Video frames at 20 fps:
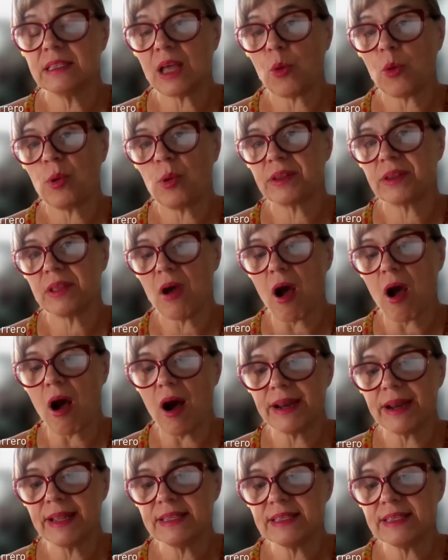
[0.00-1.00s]
that were the
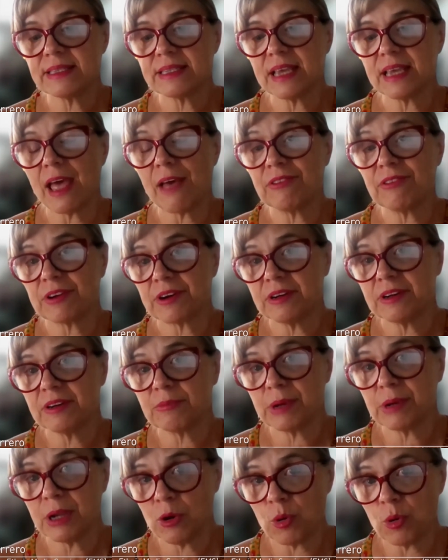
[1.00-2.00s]
hottest ever
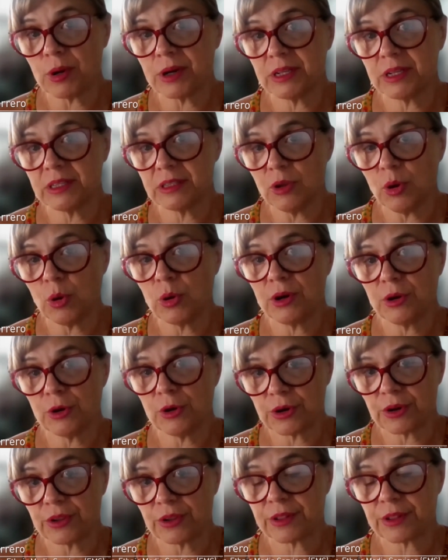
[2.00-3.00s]
recorded on
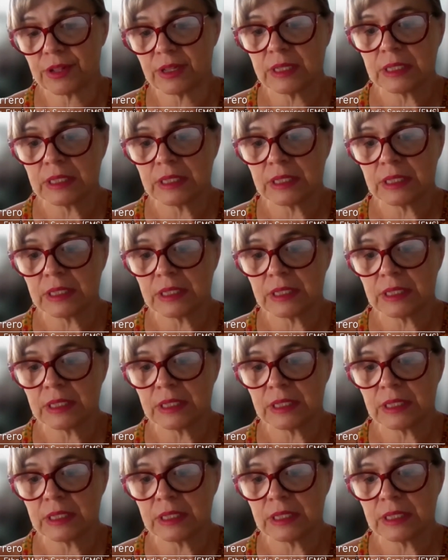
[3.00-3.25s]
Earth.